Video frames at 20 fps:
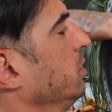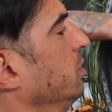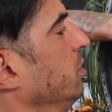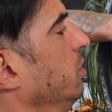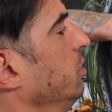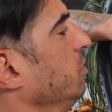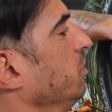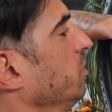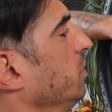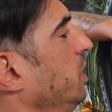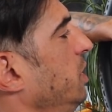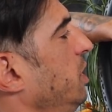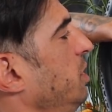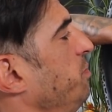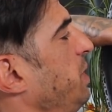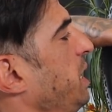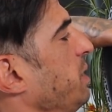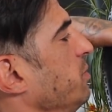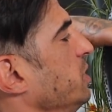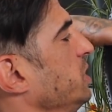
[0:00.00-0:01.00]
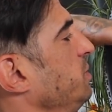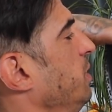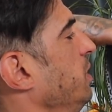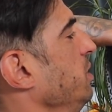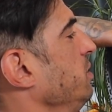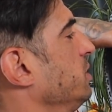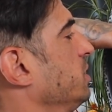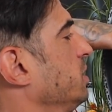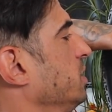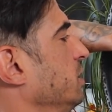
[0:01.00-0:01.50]
Oh, and bang my
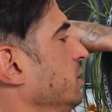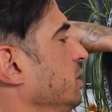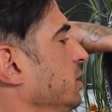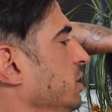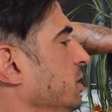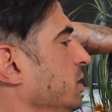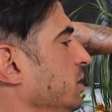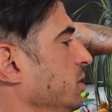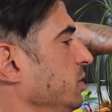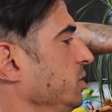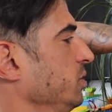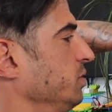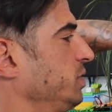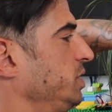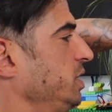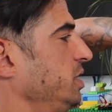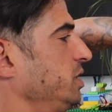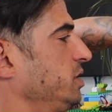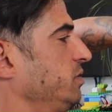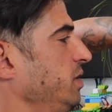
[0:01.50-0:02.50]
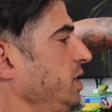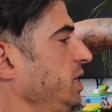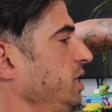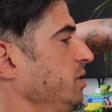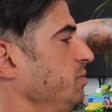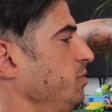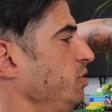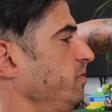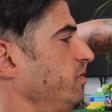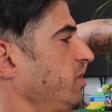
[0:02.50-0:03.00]
spokes. You'll see the
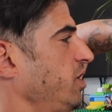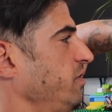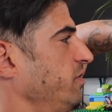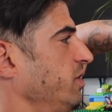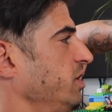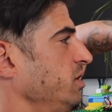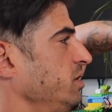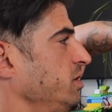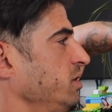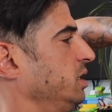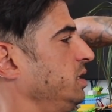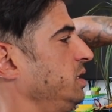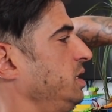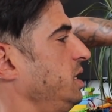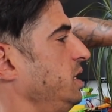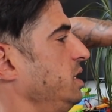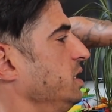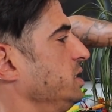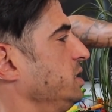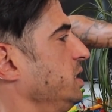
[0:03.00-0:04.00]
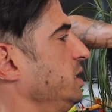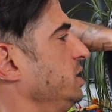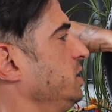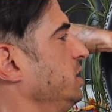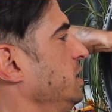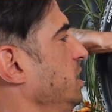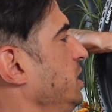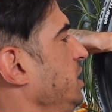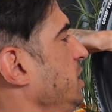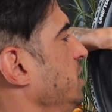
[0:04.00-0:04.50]
derailleur move over, and then
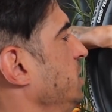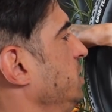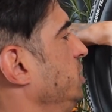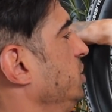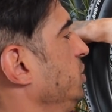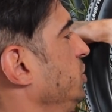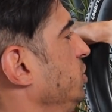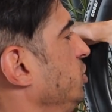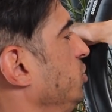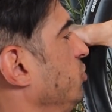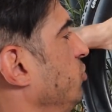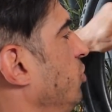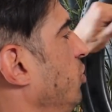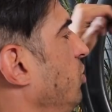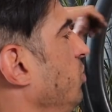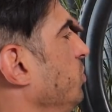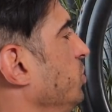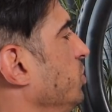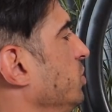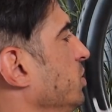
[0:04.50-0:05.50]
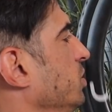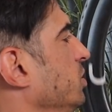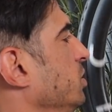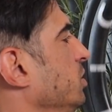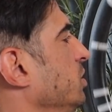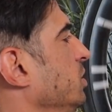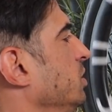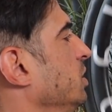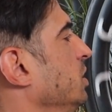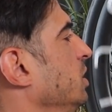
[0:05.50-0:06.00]
essentially it should just drop
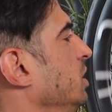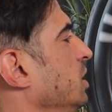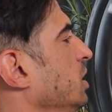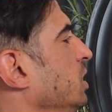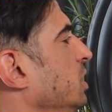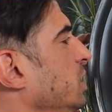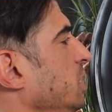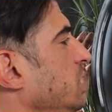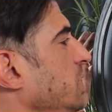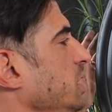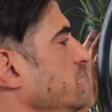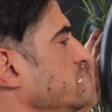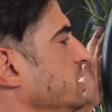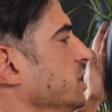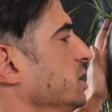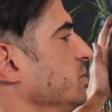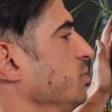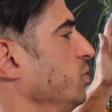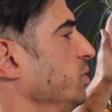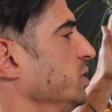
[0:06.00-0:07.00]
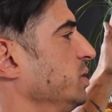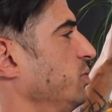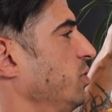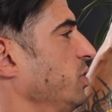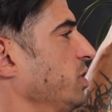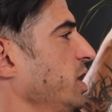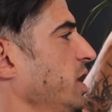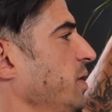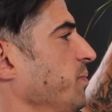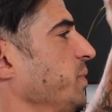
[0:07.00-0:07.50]
into the smallest
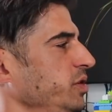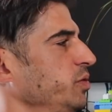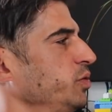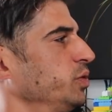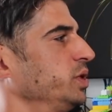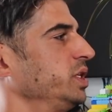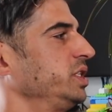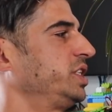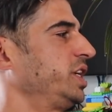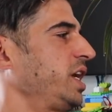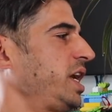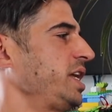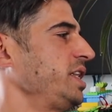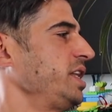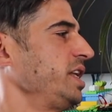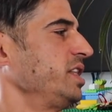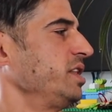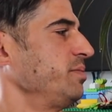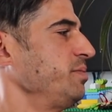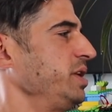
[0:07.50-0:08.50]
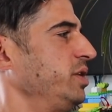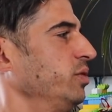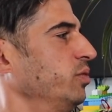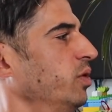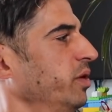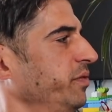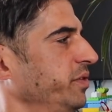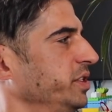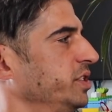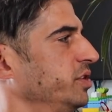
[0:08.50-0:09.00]
sprocket. You want the chain in the
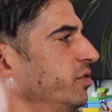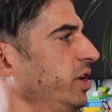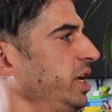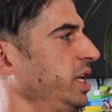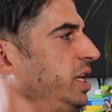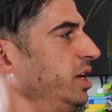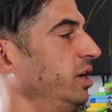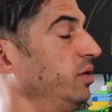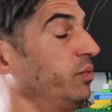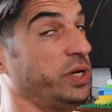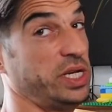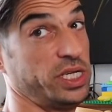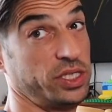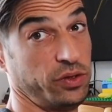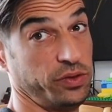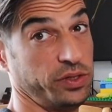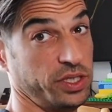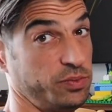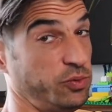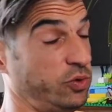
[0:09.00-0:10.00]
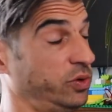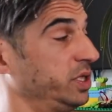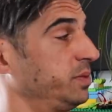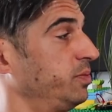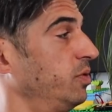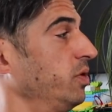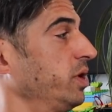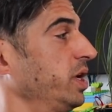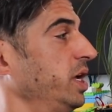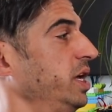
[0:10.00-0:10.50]
middle of the derailleur when it's on the smallest
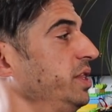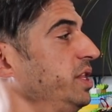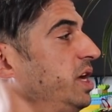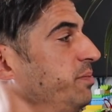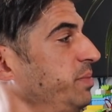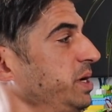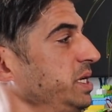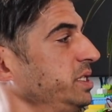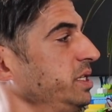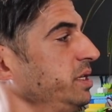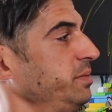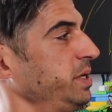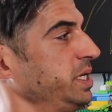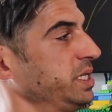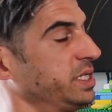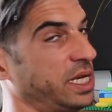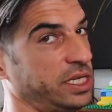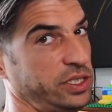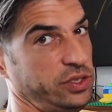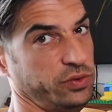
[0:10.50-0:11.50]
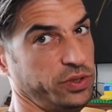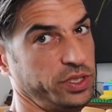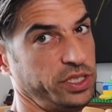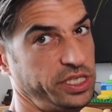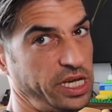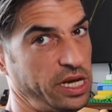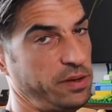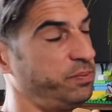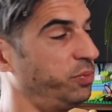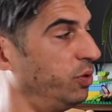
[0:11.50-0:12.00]
sprocket, and that basically means that's your
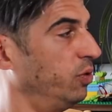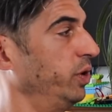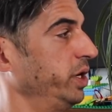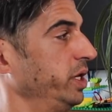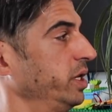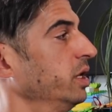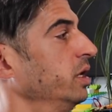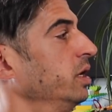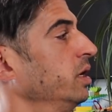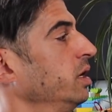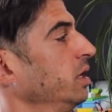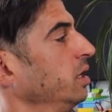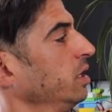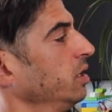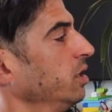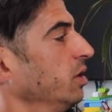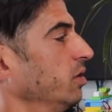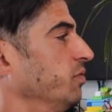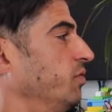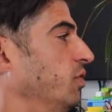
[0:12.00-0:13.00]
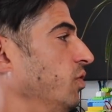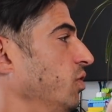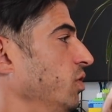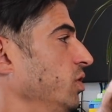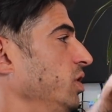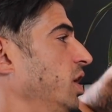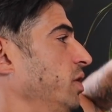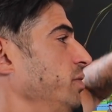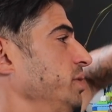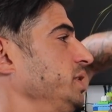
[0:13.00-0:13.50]
set point
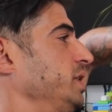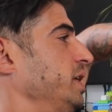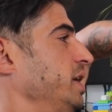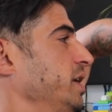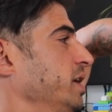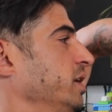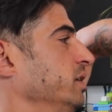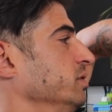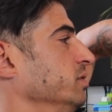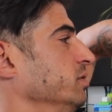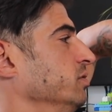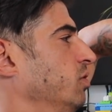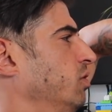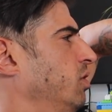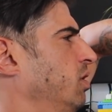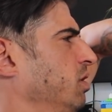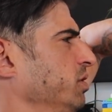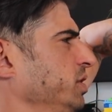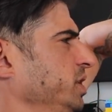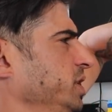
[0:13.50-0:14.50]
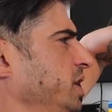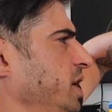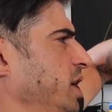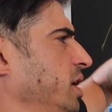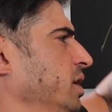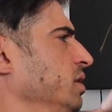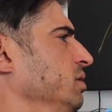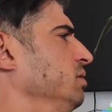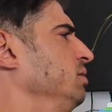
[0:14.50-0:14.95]
for lowest gear. or hardest gear.